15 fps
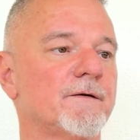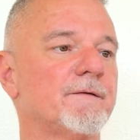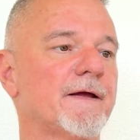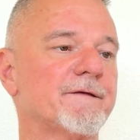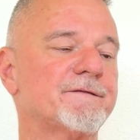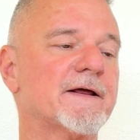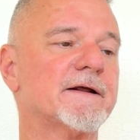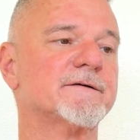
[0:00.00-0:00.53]

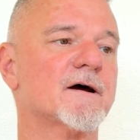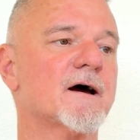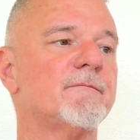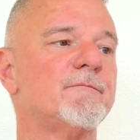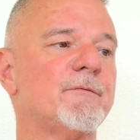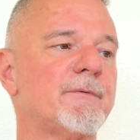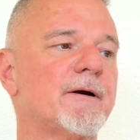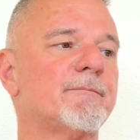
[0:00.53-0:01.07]
At that
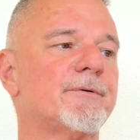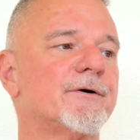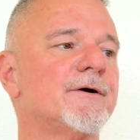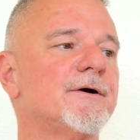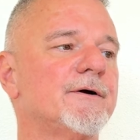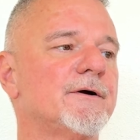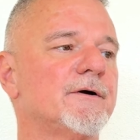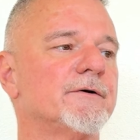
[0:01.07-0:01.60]
time, remember,
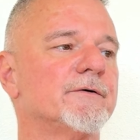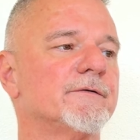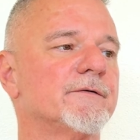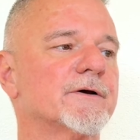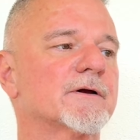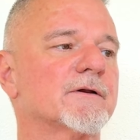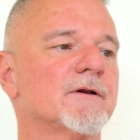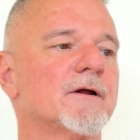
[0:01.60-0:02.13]

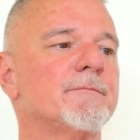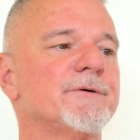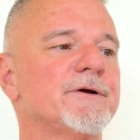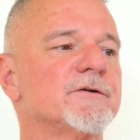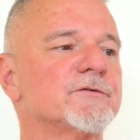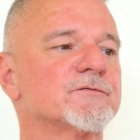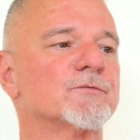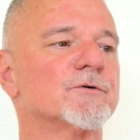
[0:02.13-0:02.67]
the
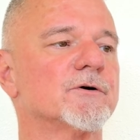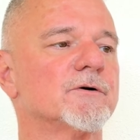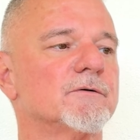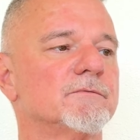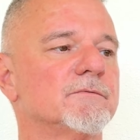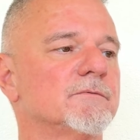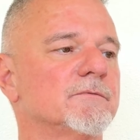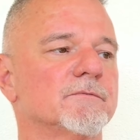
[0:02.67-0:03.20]
Colombians
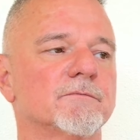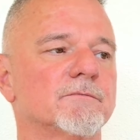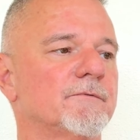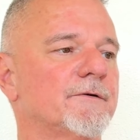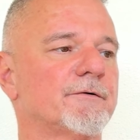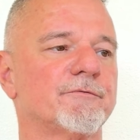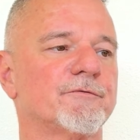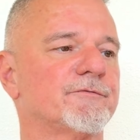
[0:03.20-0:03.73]
were,
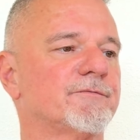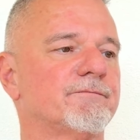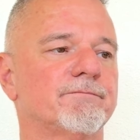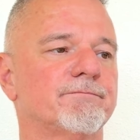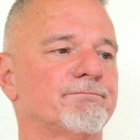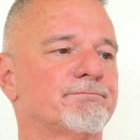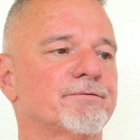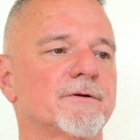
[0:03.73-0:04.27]
there was
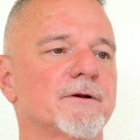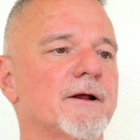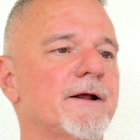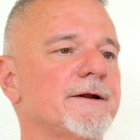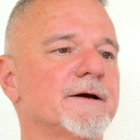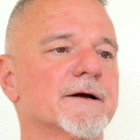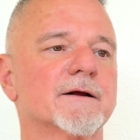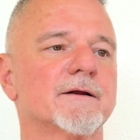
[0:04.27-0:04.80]

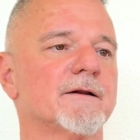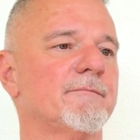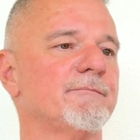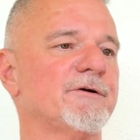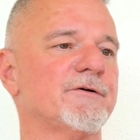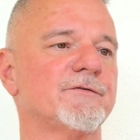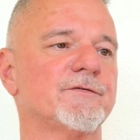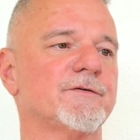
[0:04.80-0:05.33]
plenty of
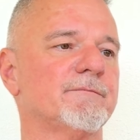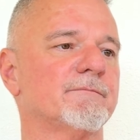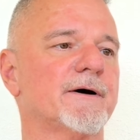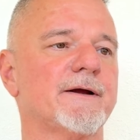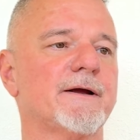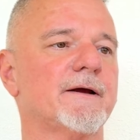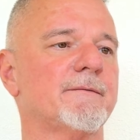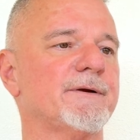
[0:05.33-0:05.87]
Colombians in
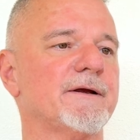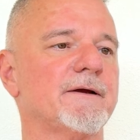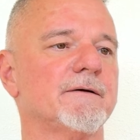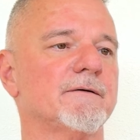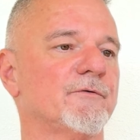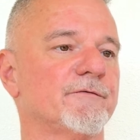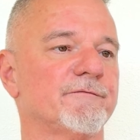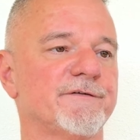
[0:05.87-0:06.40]
Miami
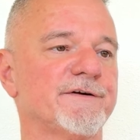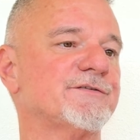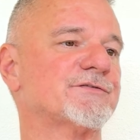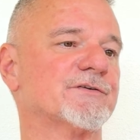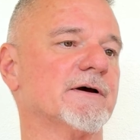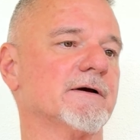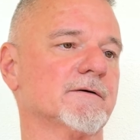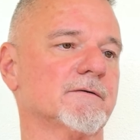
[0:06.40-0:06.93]
with a
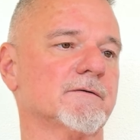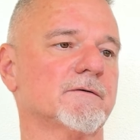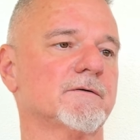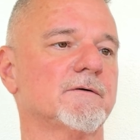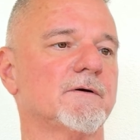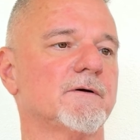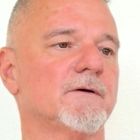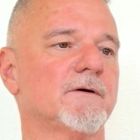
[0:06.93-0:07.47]
visa
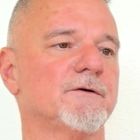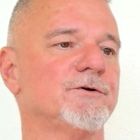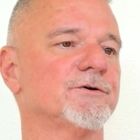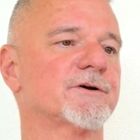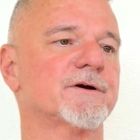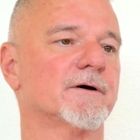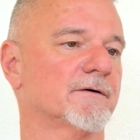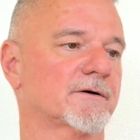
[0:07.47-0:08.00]

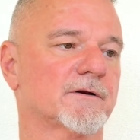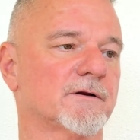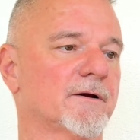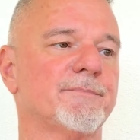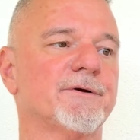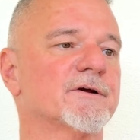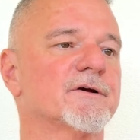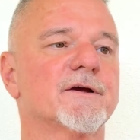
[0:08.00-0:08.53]
you a uh,
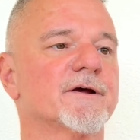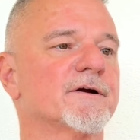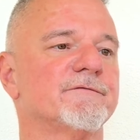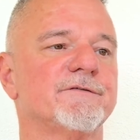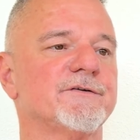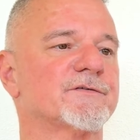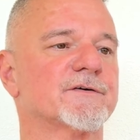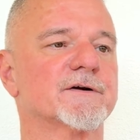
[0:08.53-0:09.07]
Colombian could get a
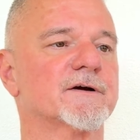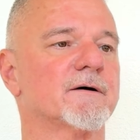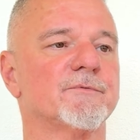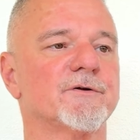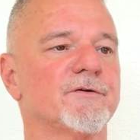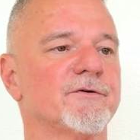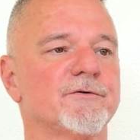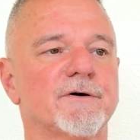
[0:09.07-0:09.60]
visa to
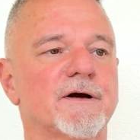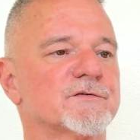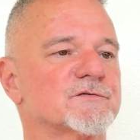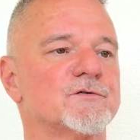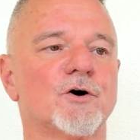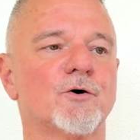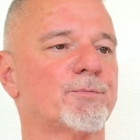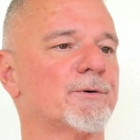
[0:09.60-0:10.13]
come to the
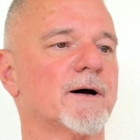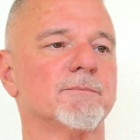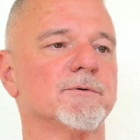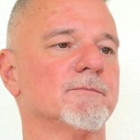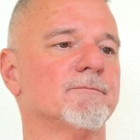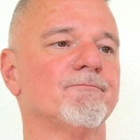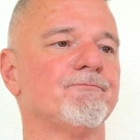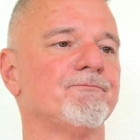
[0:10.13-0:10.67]
U.S. no
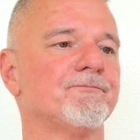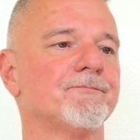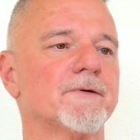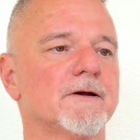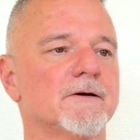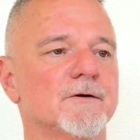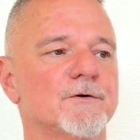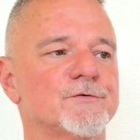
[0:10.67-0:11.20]
problem.
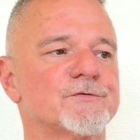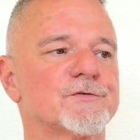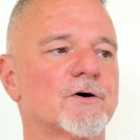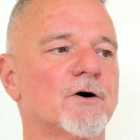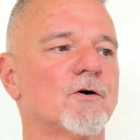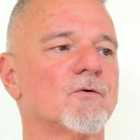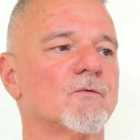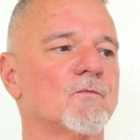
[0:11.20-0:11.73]

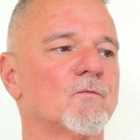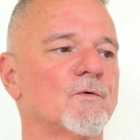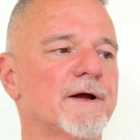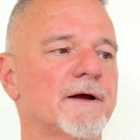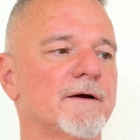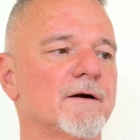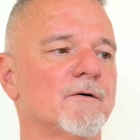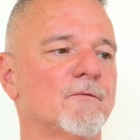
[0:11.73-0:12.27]
So we
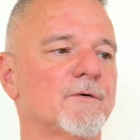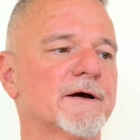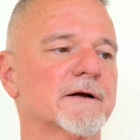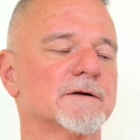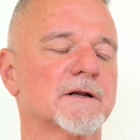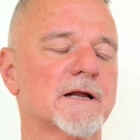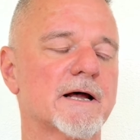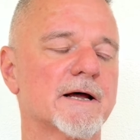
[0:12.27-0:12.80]
had, we had
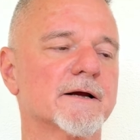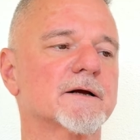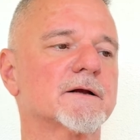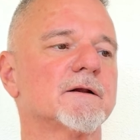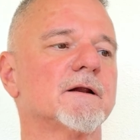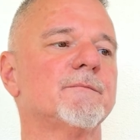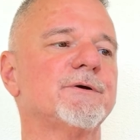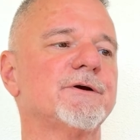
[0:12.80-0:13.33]
a lot of
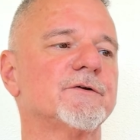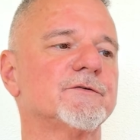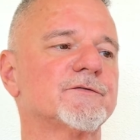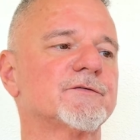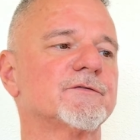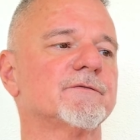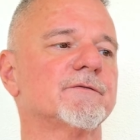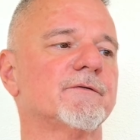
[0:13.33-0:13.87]

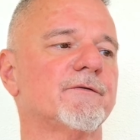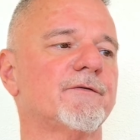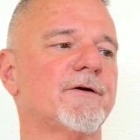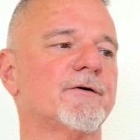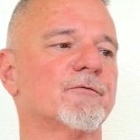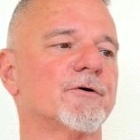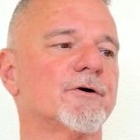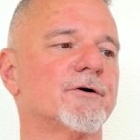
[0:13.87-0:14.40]
Colombians
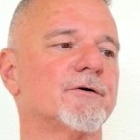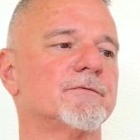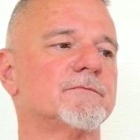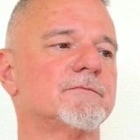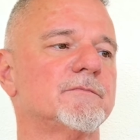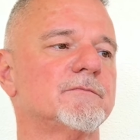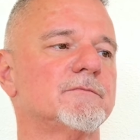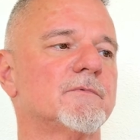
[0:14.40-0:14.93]
that were
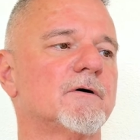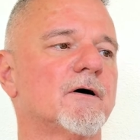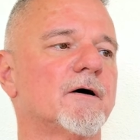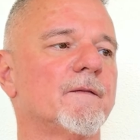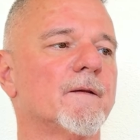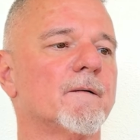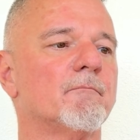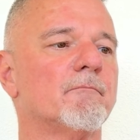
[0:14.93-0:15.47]
on the